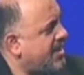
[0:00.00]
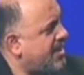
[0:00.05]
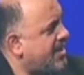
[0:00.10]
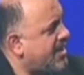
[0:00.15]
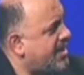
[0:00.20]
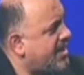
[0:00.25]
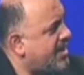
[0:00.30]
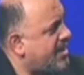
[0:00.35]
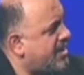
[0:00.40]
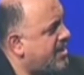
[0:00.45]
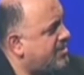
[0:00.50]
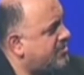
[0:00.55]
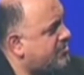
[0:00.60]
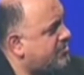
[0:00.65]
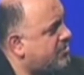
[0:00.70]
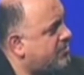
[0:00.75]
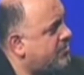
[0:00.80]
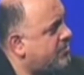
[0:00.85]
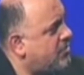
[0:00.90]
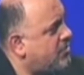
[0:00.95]
And
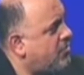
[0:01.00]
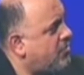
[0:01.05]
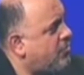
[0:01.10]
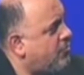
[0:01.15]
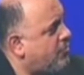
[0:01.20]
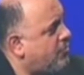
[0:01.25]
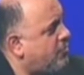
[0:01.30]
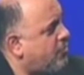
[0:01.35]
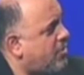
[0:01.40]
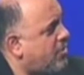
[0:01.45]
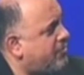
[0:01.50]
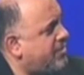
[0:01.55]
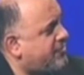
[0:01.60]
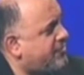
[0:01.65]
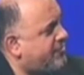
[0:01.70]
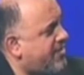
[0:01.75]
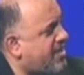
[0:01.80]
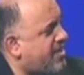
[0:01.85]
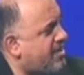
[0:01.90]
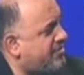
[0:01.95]
what we
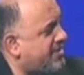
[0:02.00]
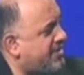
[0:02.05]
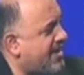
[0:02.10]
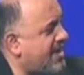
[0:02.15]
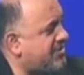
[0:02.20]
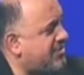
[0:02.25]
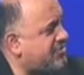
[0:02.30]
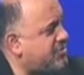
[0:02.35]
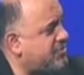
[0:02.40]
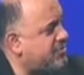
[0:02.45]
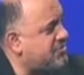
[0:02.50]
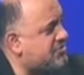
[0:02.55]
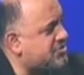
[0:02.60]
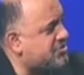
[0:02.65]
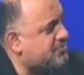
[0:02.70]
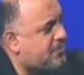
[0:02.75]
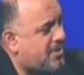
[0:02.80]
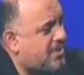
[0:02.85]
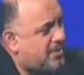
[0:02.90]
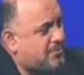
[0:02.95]
found, and actually we
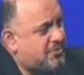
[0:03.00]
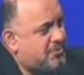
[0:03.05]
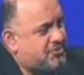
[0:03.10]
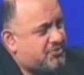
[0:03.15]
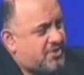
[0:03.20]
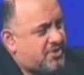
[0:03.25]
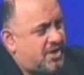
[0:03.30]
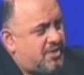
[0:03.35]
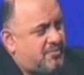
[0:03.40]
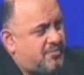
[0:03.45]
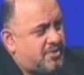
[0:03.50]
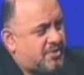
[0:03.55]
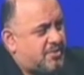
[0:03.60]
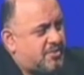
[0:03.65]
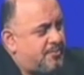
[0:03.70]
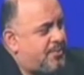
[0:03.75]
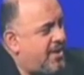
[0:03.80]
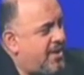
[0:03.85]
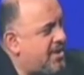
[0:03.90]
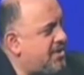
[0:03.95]
just published kind of a
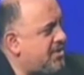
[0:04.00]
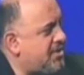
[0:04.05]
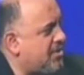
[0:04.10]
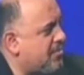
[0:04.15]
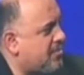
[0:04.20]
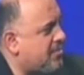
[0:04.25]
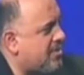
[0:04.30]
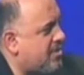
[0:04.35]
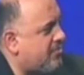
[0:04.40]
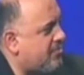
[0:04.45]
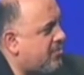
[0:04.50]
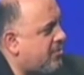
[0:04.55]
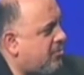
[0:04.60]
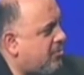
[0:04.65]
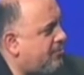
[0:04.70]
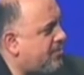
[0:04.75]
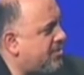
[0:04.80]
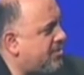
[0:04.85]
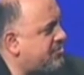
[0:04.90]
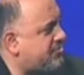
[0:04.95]
compendium of a whole
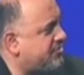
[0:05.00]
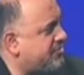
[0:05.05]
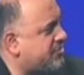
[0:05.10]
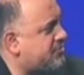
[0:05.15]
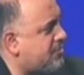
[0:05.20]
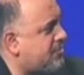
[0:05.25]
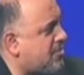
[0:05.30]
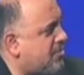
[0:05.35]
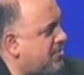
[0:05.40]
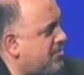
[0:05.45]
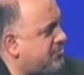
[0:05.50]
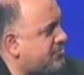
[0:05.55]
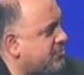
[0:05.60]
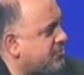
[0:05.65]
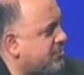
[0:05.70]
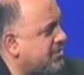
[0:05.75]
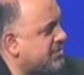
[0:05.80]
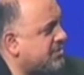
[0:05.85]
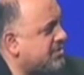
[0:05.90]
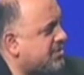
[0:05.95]
bunch of experiments that
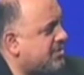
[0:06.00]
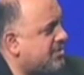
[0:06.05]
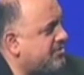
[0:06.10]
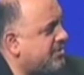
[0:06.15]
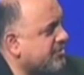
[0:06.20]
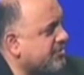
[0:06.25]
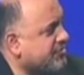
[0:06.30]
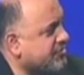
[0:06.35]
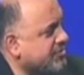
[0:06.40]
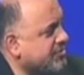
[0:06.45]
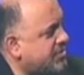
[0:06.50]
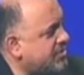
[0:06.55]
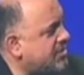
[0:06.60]
we did on this